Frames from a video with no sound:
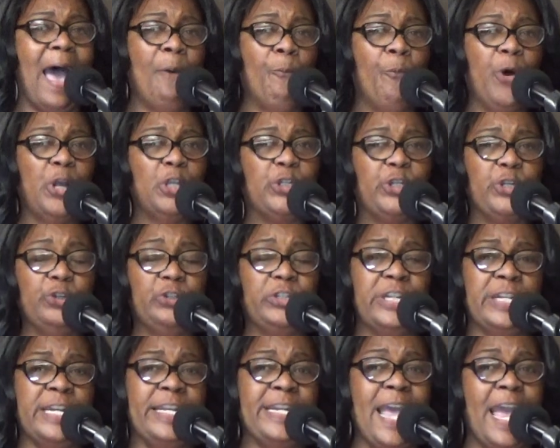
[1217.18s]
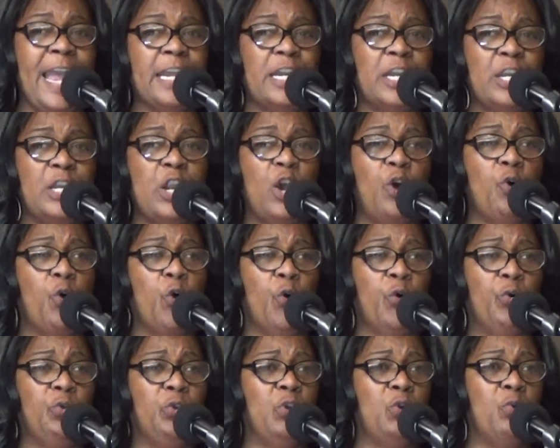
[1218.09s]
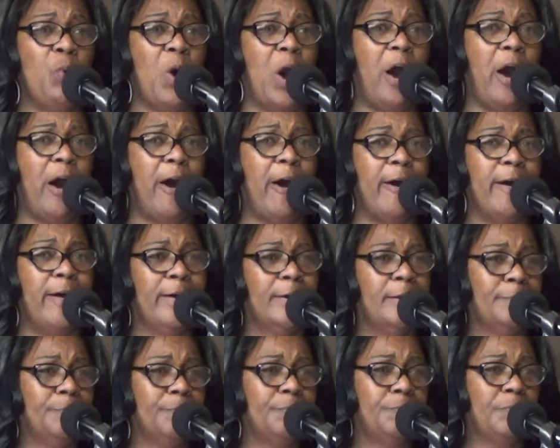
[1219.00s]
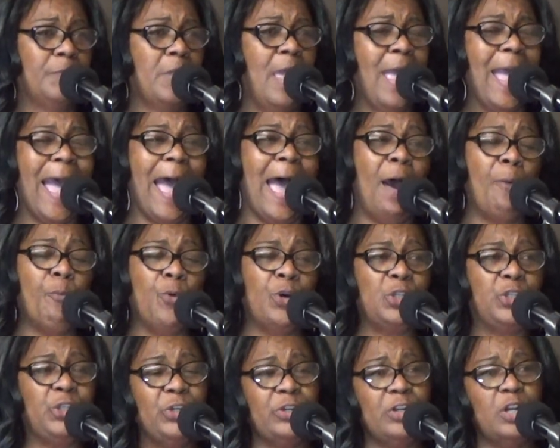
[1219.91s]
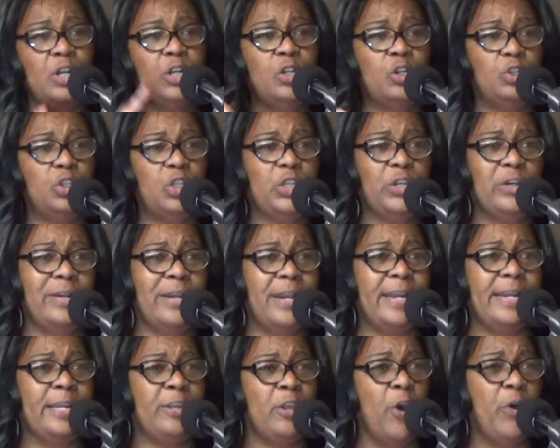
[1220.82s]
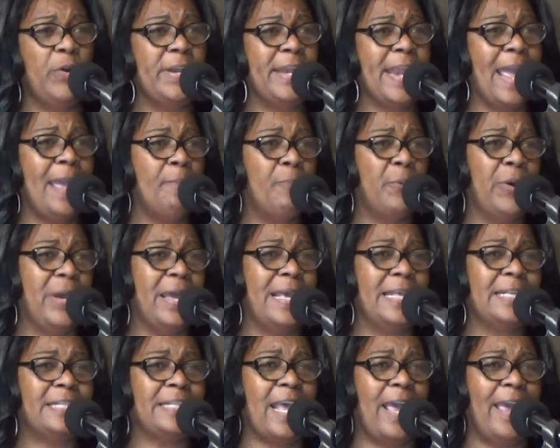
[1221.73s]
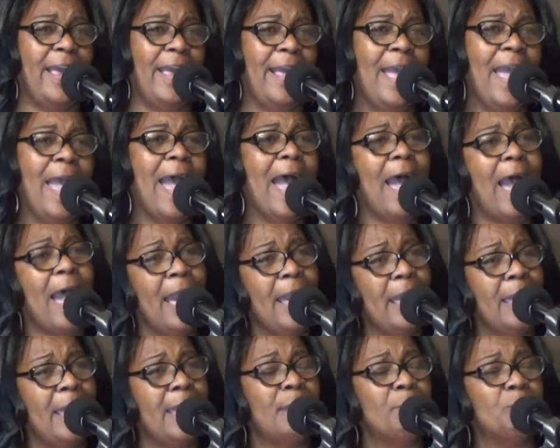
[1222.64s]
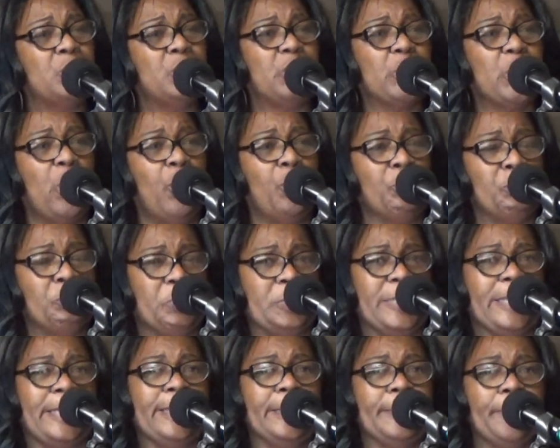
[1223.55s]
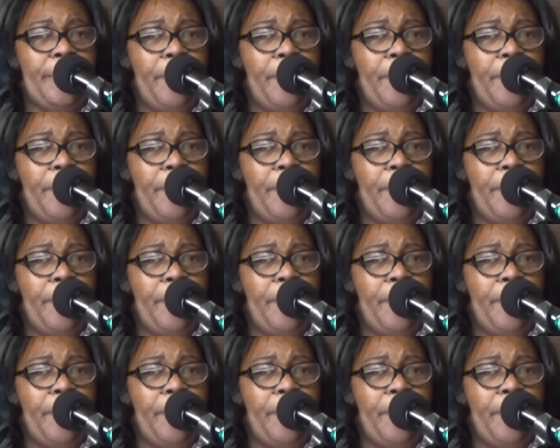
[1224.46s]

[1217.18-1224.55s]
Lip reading: I want you today to know who you are. I want you to look to your neighbor and say, I am chosen.